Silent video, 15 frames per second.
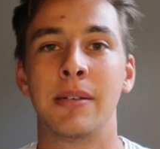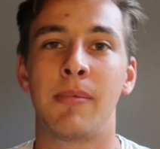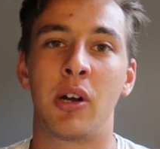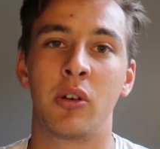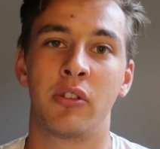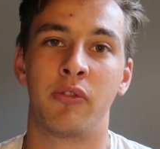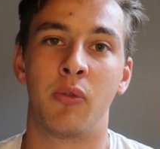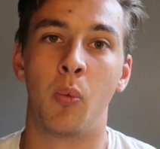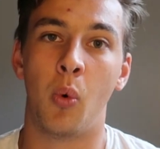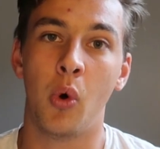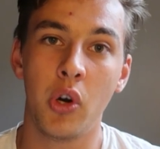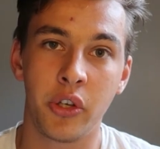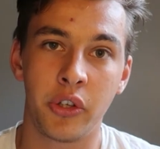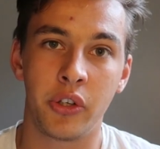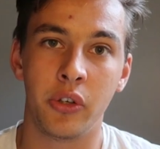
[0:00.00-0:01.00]
the amount of
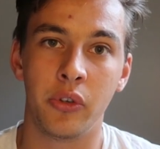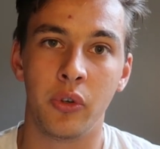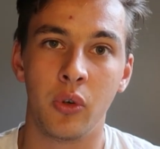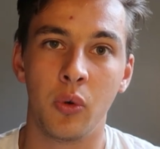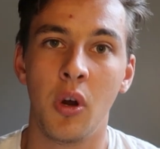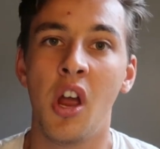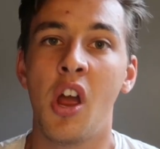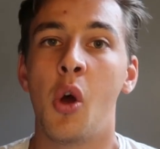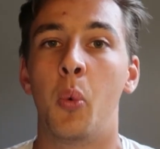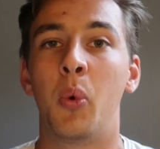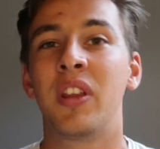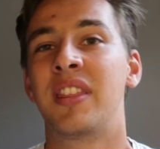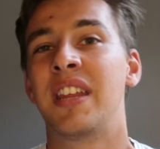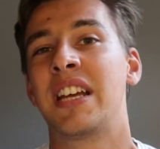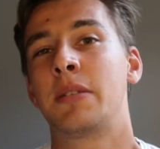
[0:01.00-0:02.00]
work you do
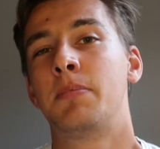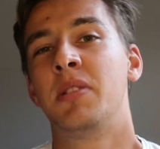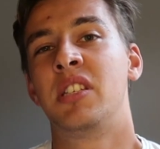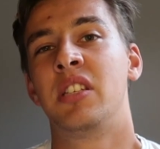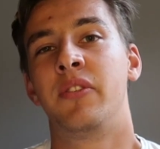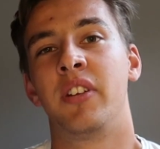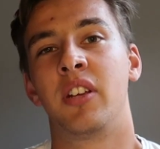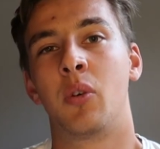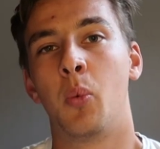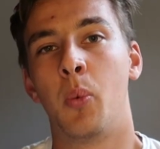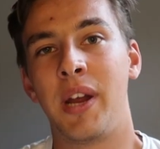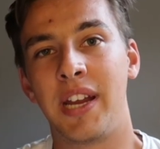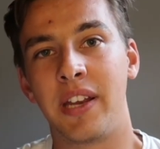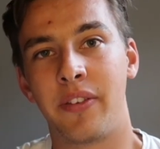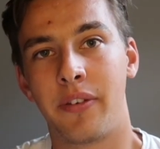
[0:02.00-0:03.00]
with that specific
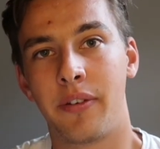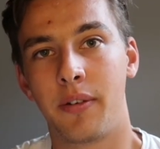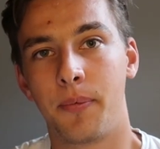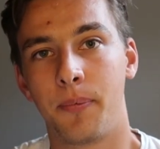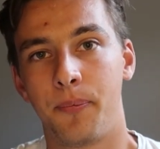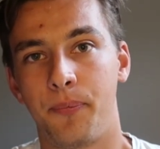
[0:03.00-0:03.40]
weight.